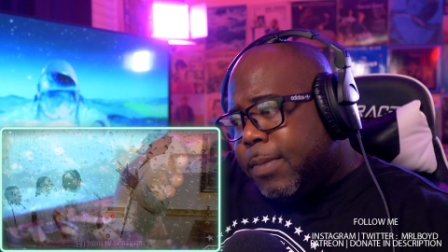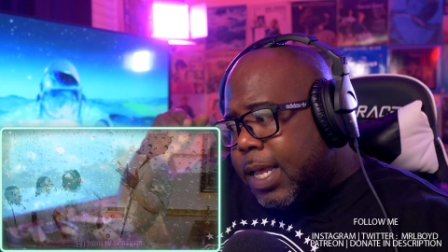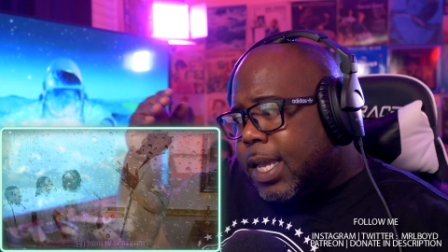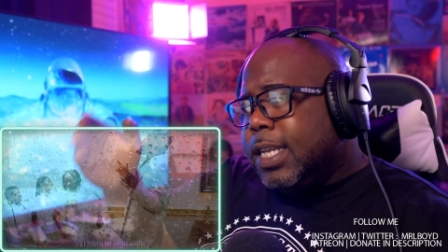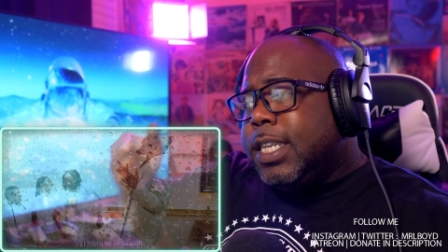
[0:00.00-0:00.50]

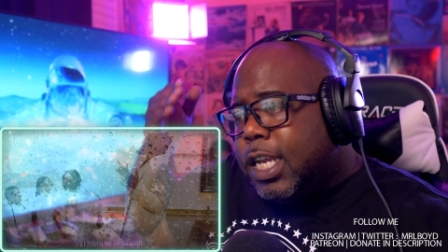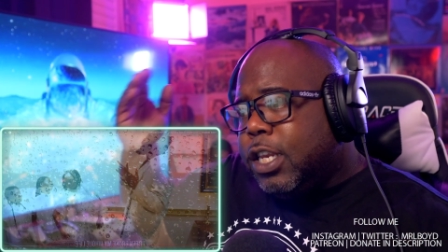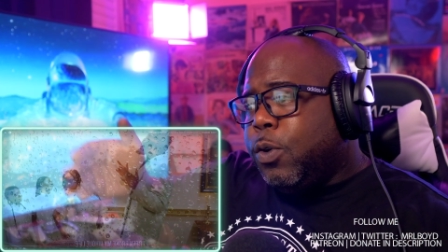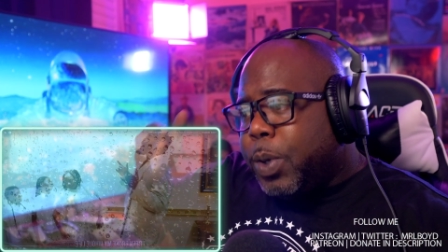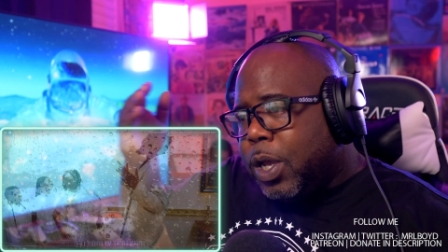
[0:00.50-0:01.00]

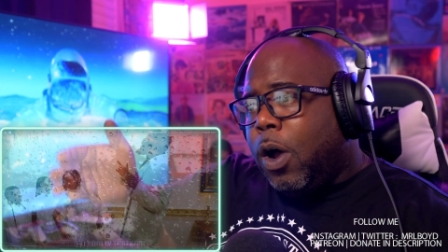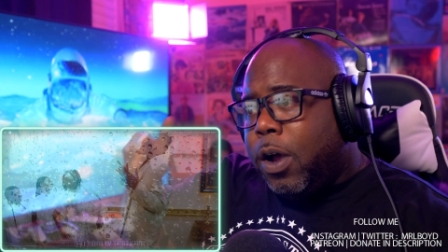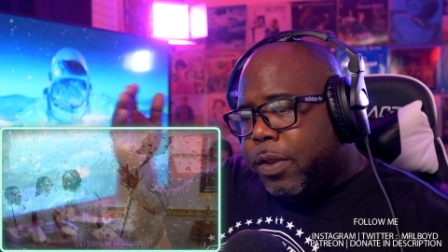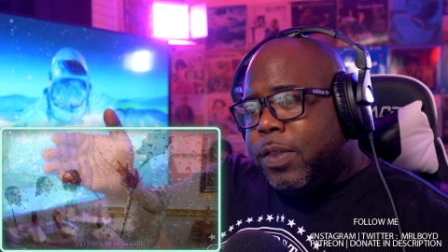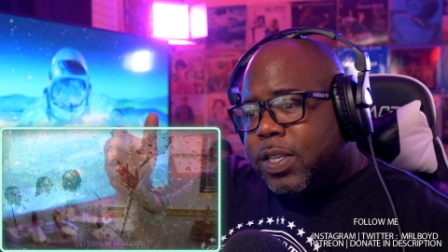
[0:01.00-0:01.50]
continuing
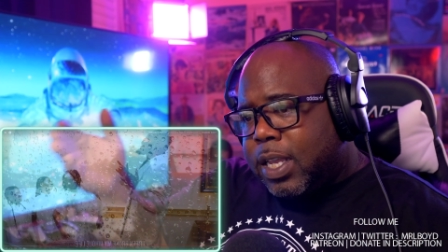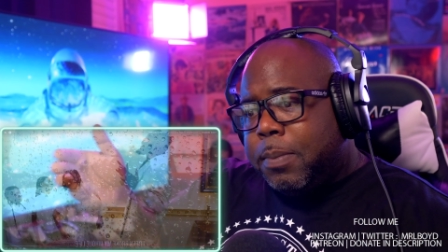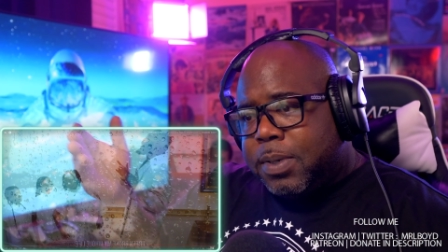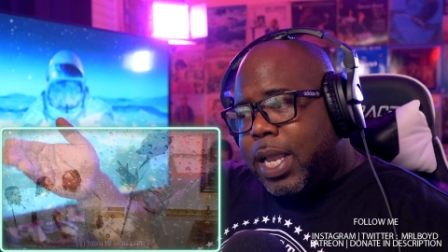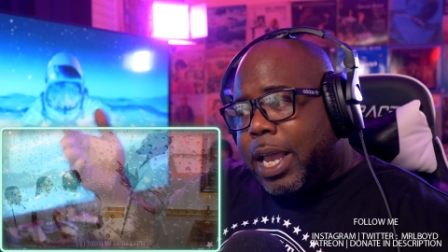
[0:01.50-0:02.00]
on the same
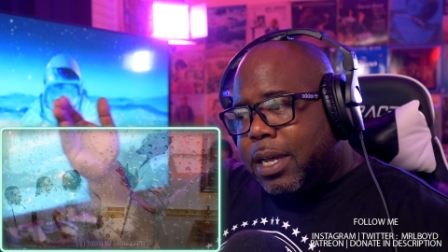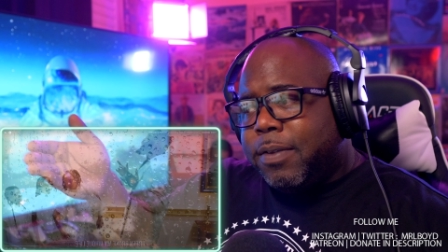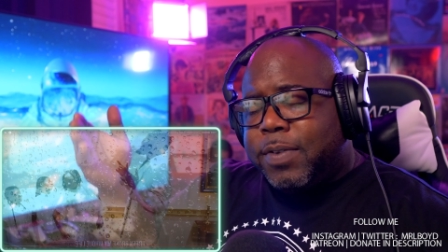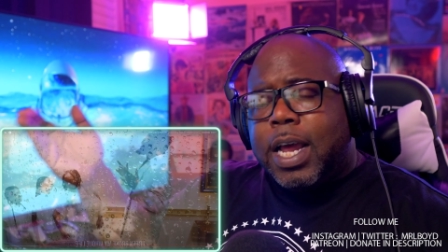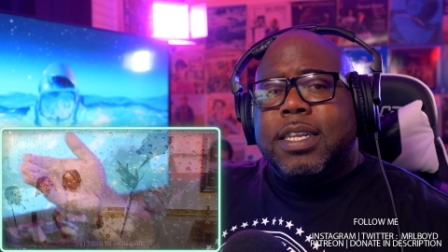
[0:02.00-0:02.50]
cycle
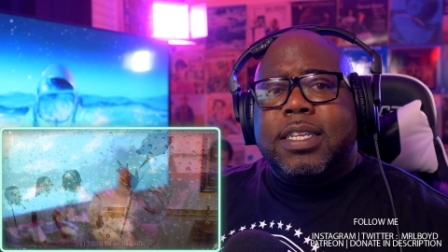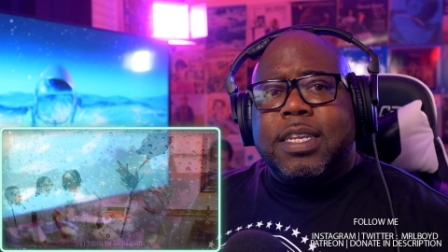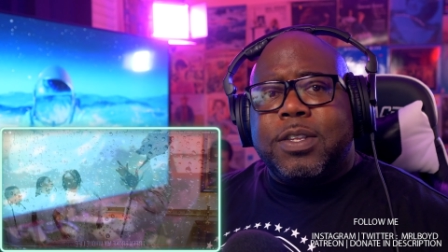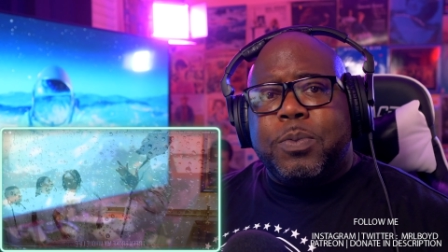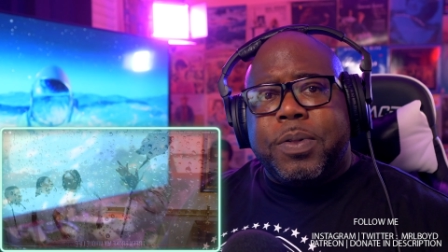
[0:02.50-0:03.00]
of
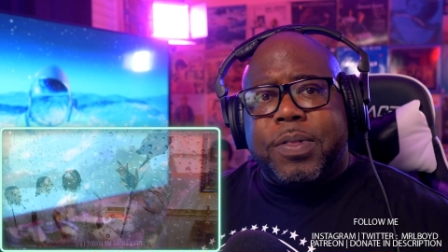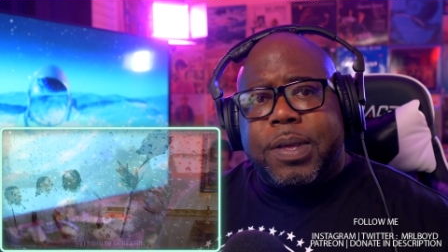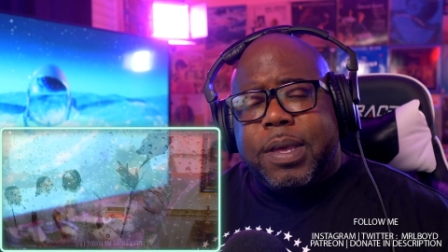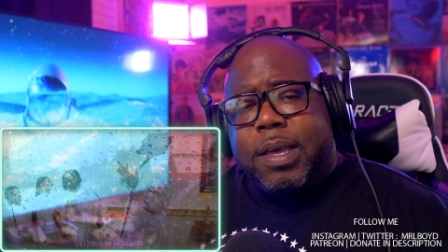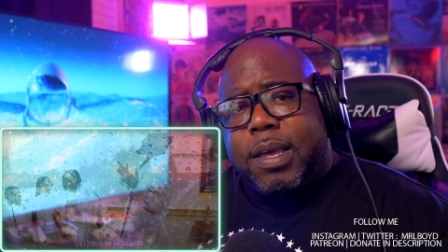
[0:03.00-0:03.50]
nonsense with
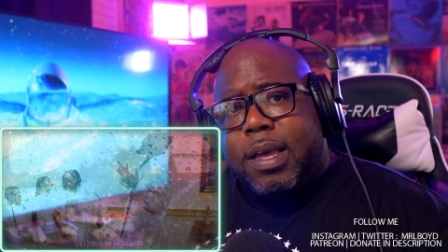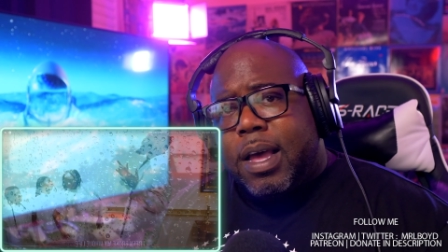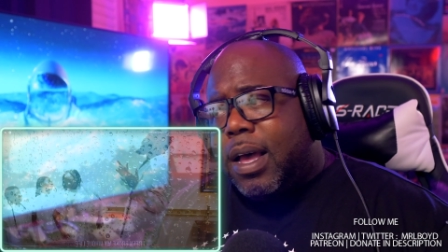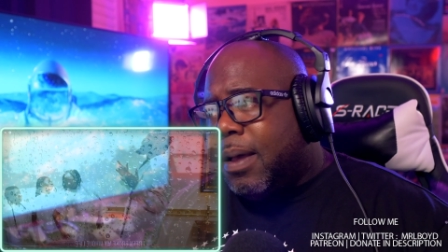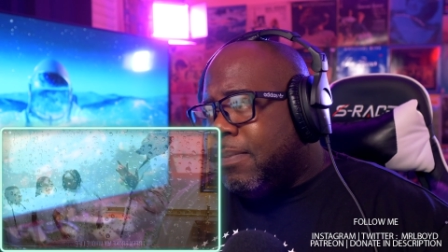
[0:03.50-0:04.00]

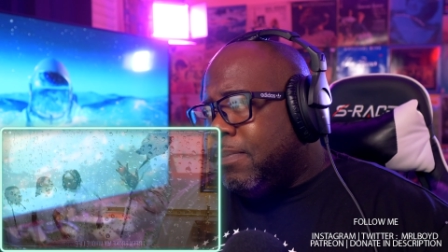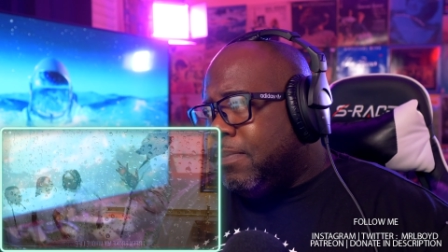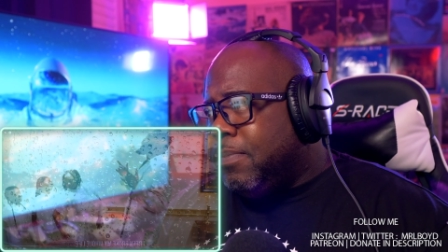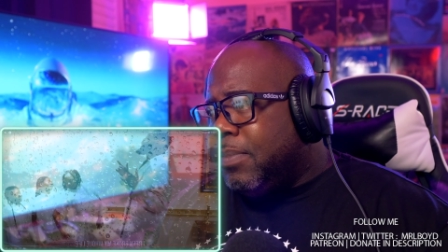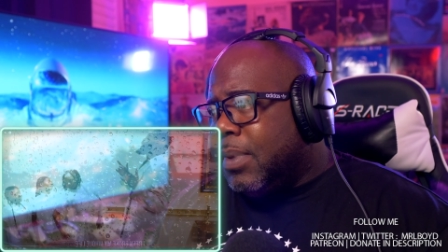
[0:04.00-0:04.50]

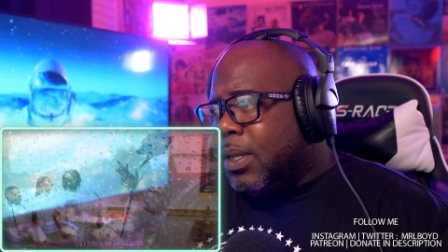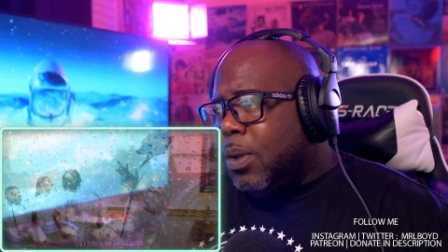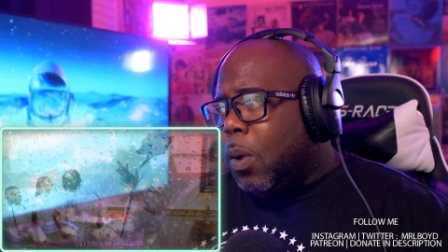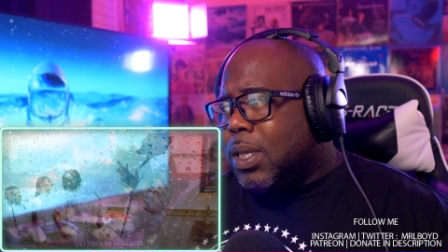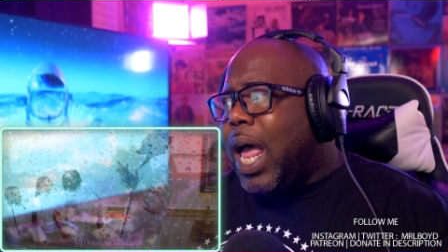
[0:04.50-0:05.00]
um,
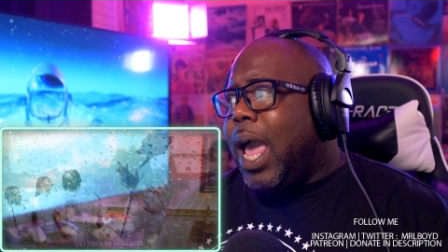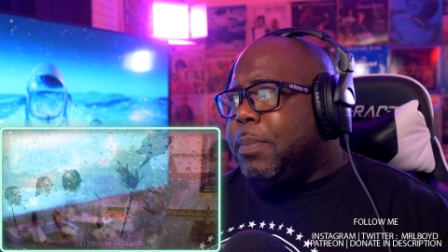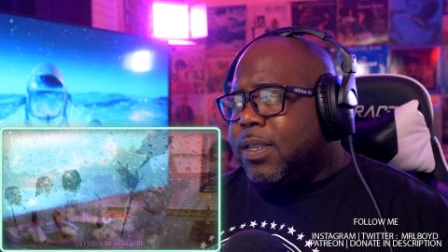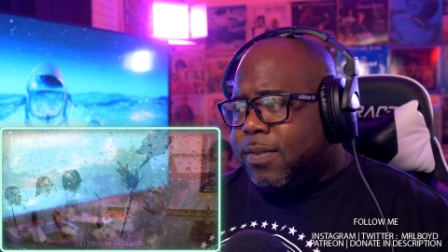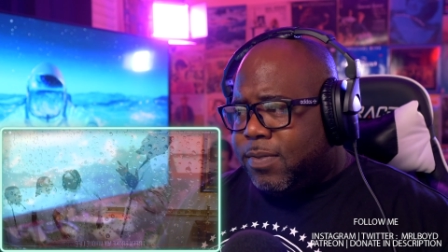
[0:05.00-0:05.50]
all
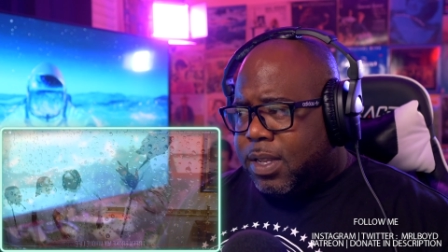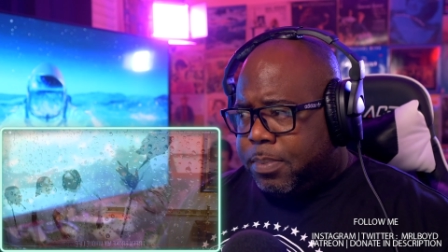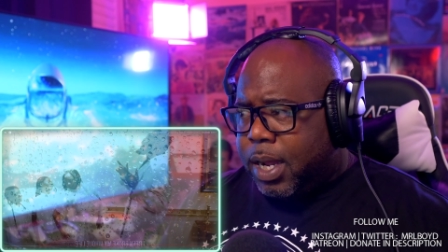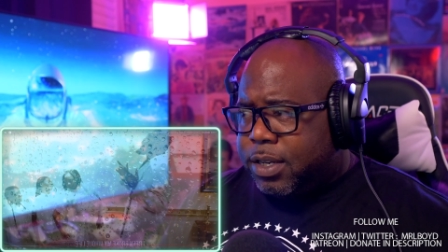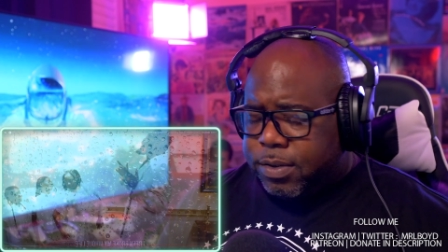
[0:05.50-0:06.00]
types of
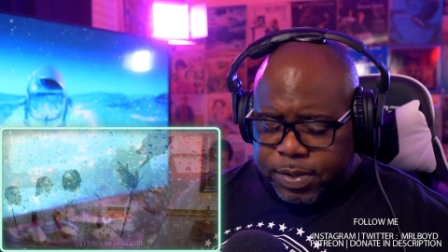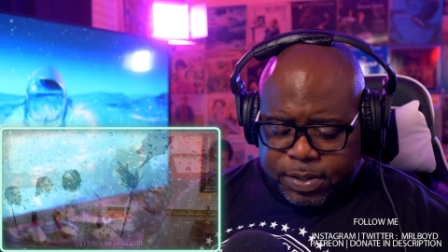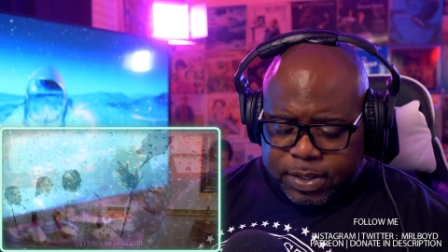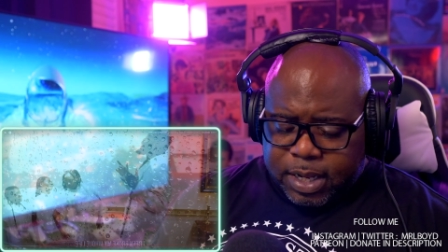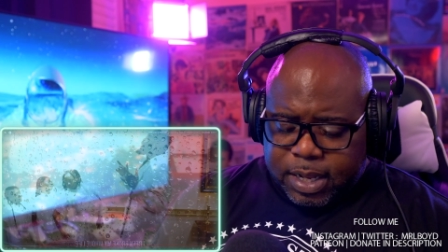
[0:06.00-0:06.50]

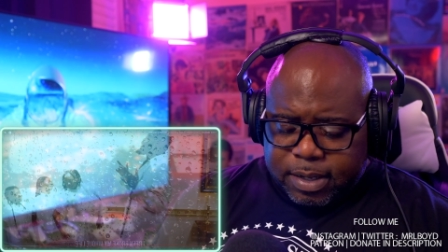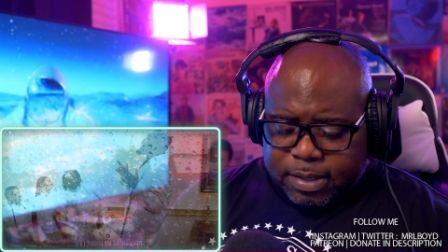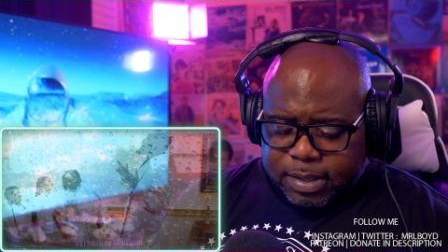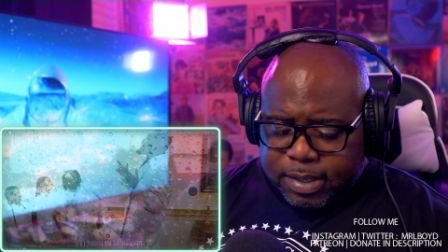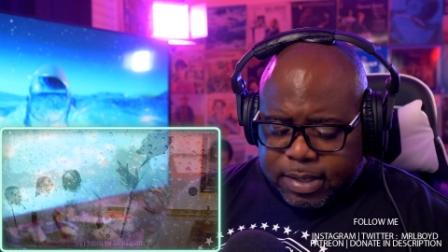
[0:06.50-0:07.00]
debaucherous uh,
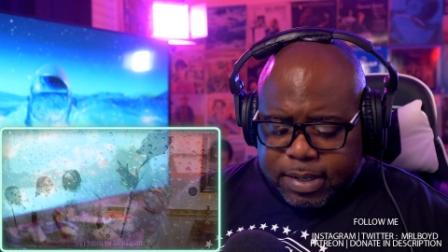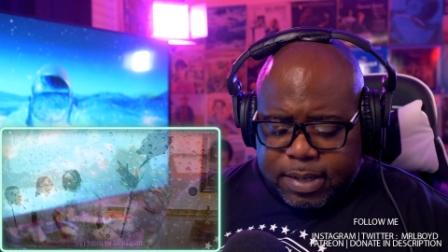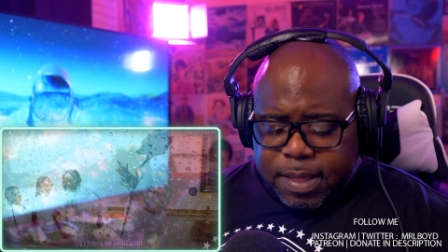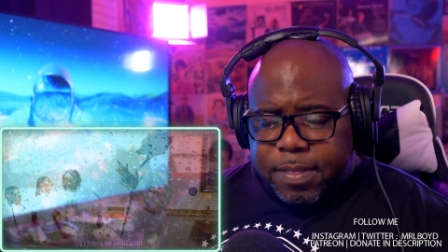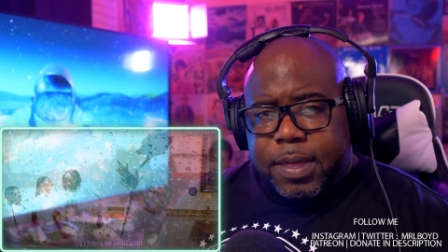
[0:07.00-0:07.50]

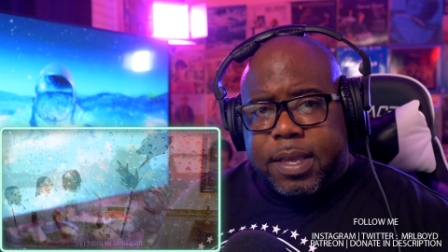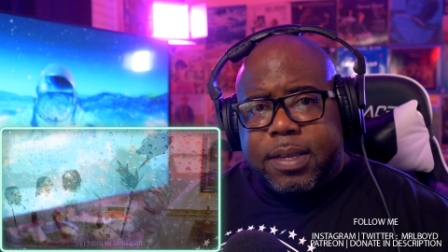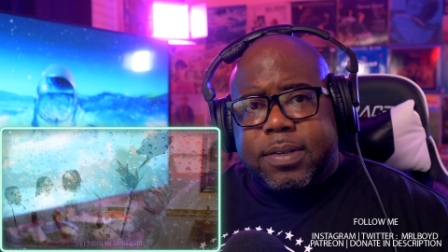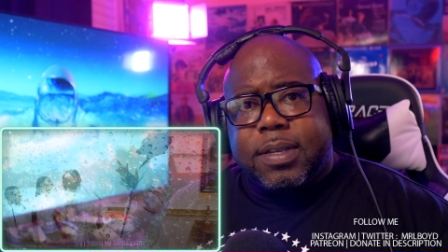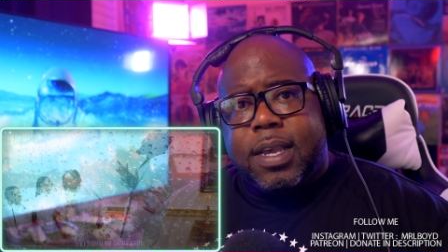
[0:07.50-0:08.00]

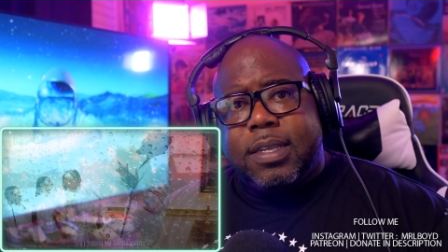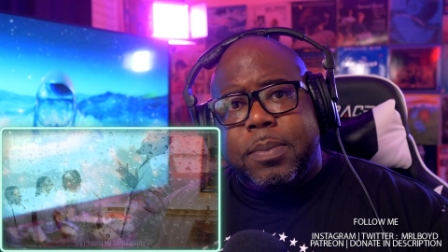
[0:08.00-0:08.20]
things, guys.